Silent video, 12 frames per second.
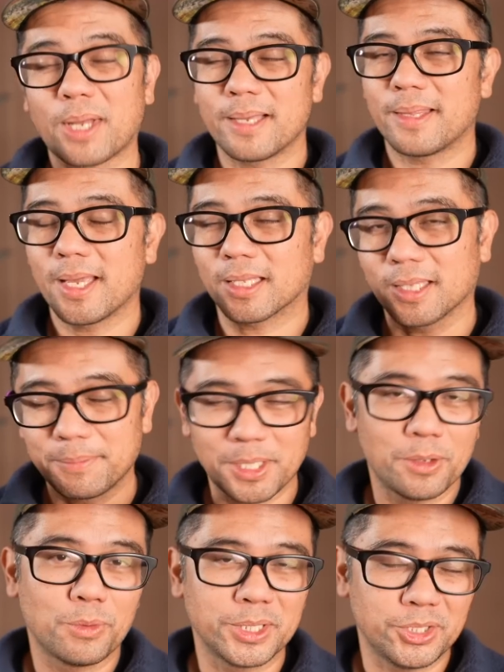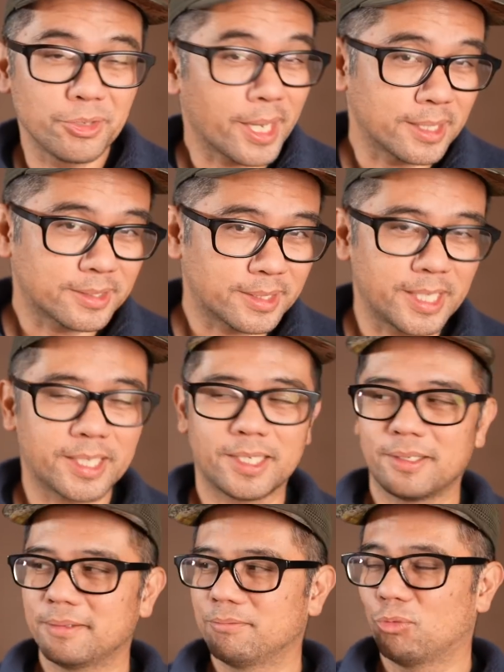what I think. Let me know what you guys
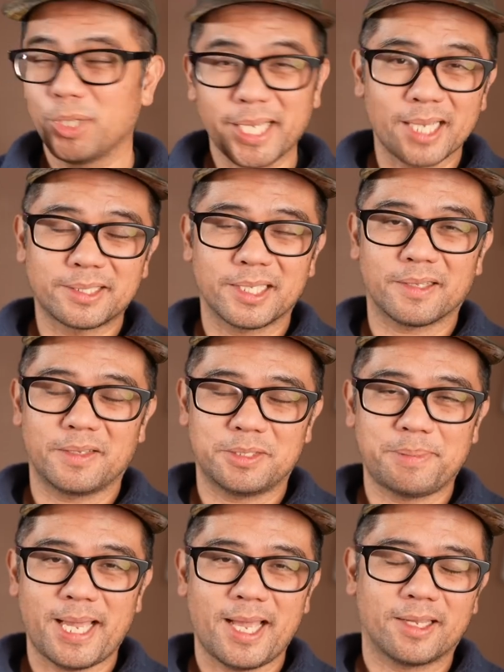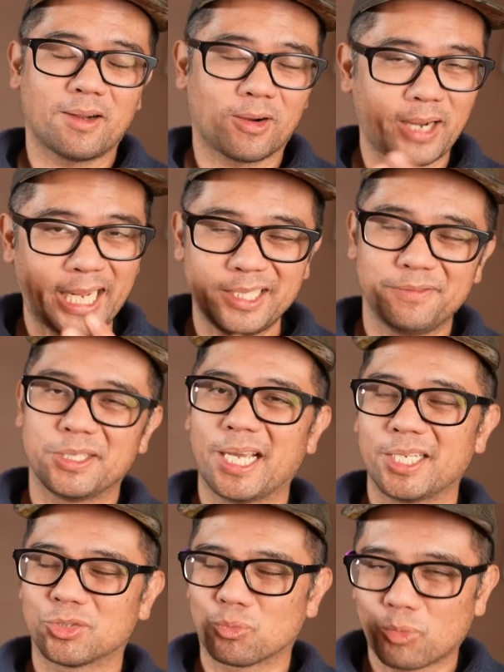think. What do you guys think of this bag? Are any of you
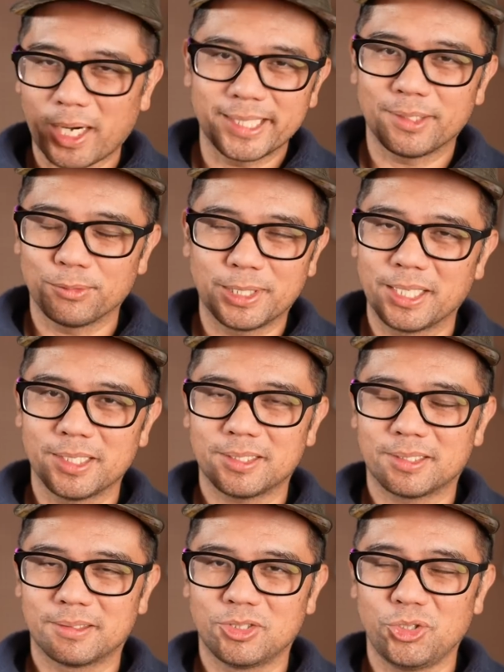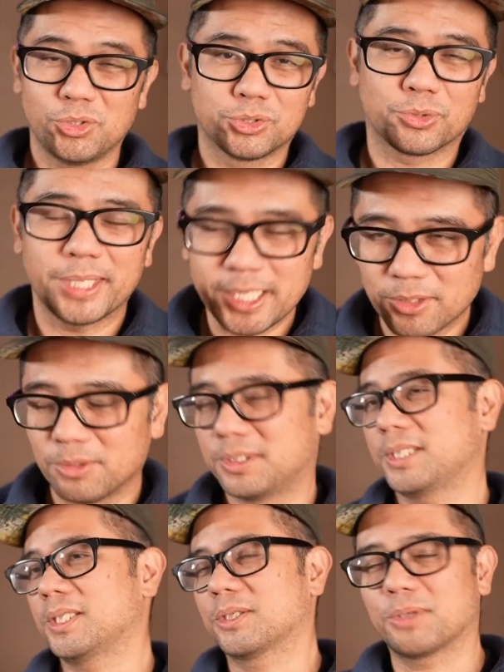guys riding with this? Do you agree or
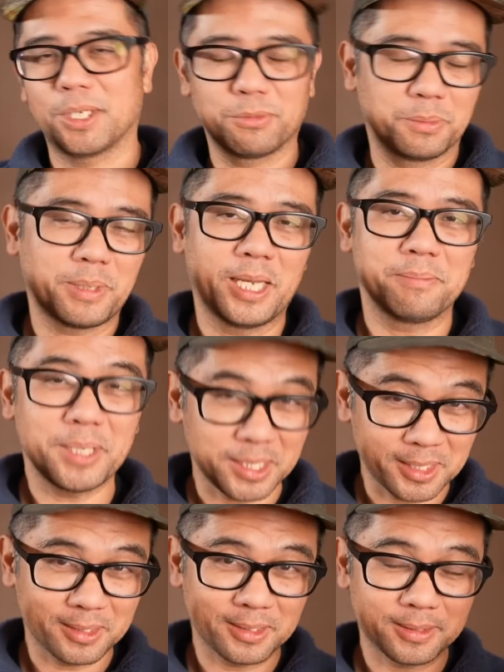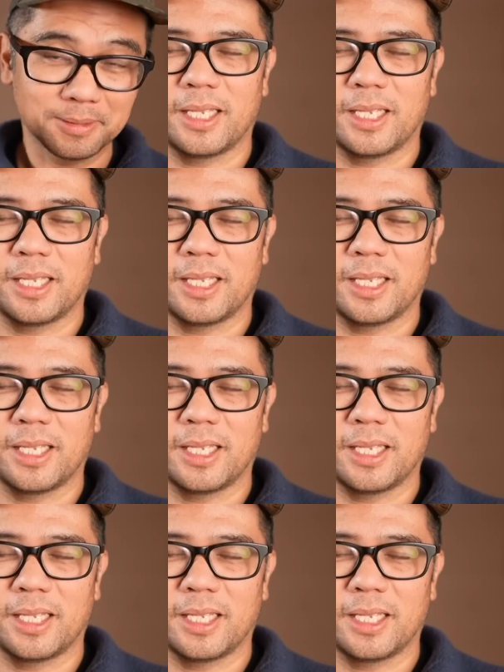disagree with my opinions?